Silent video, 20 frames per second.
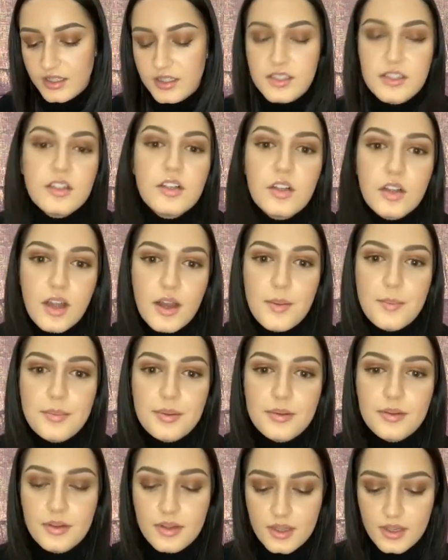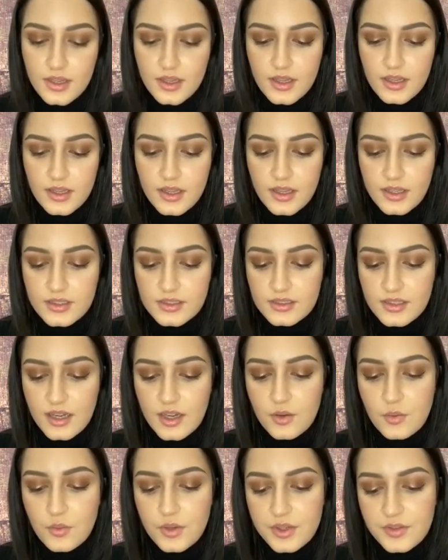clump. It's
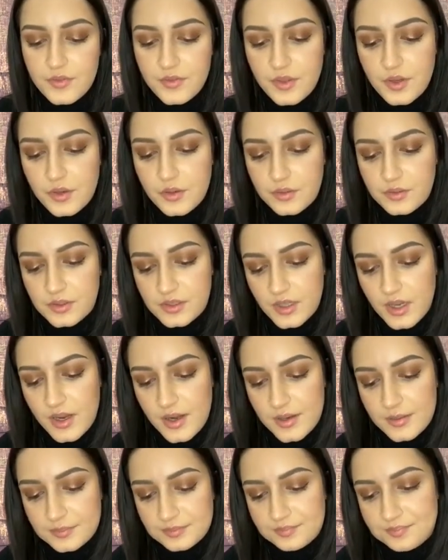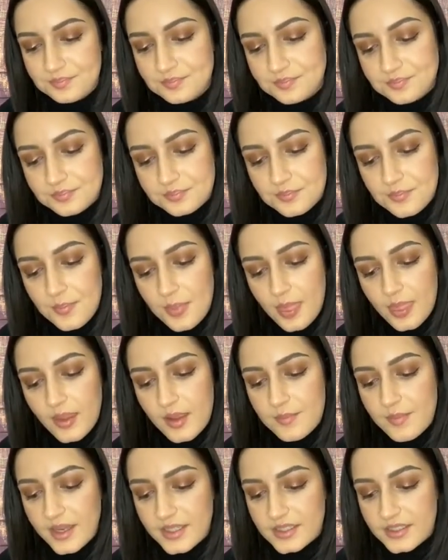not one of those
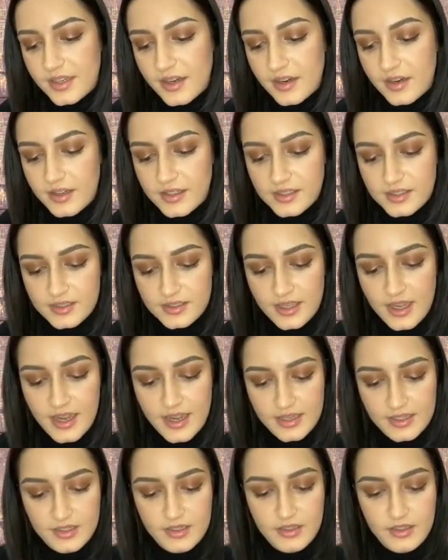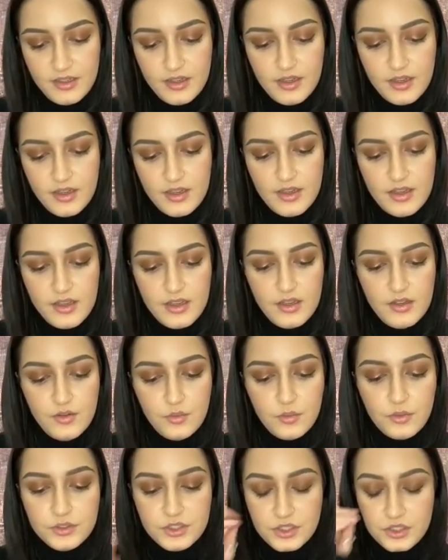mascaras that
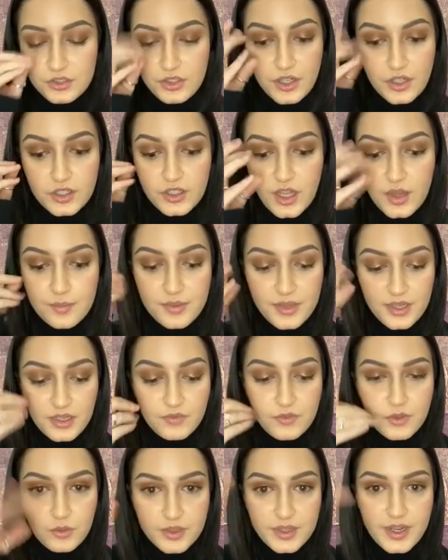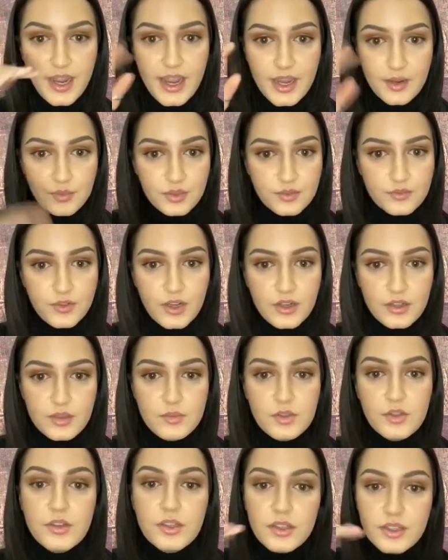will just start clumping if you want to add more
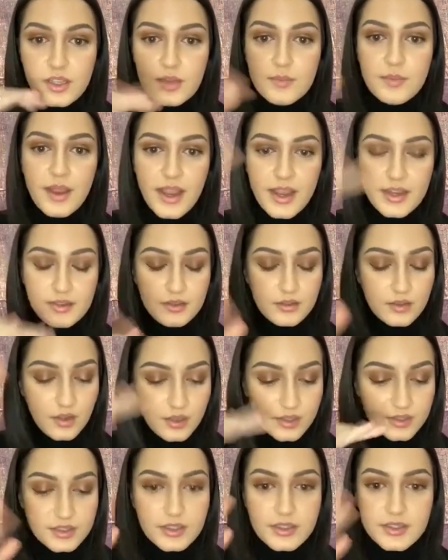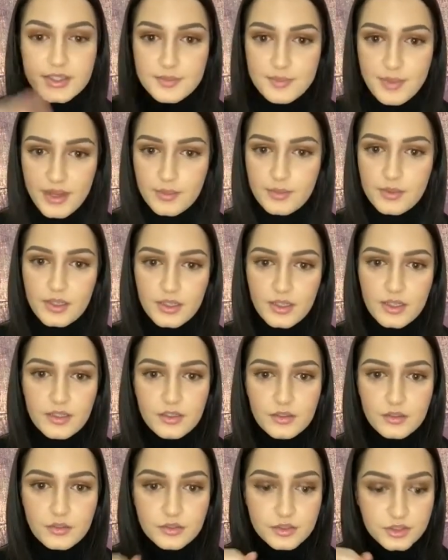volume. You can keep adding onto this baby and
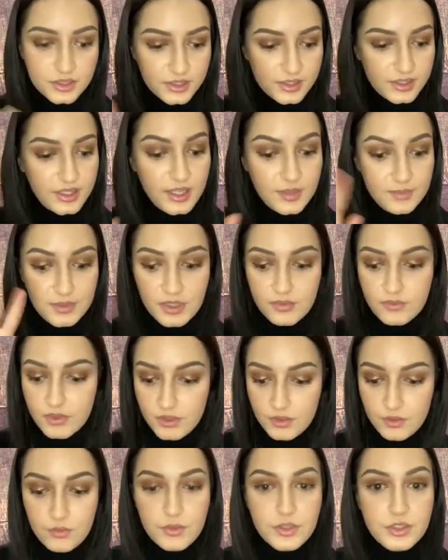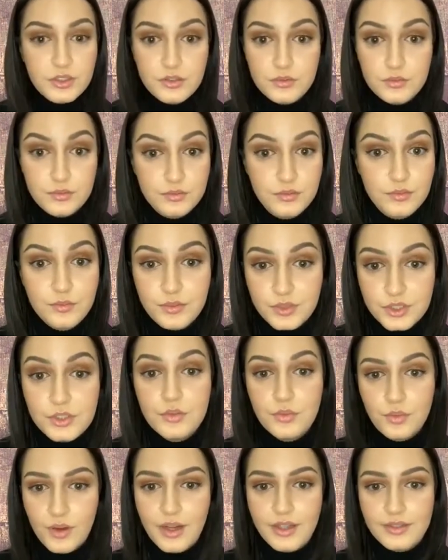it'll just keep giving you what
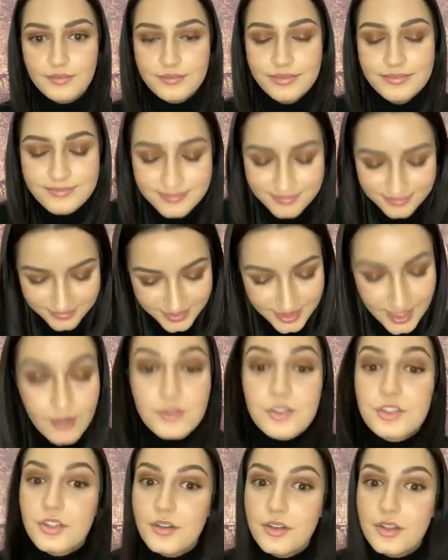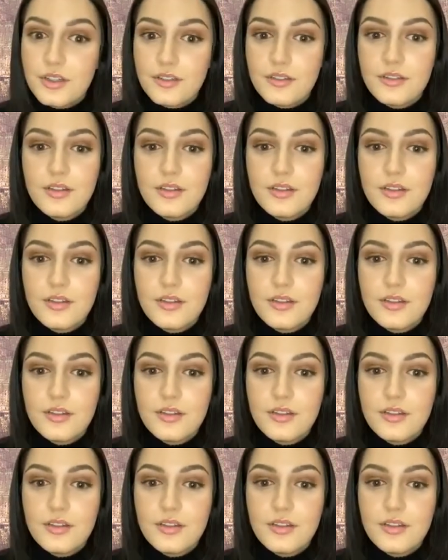you want. And I will show you.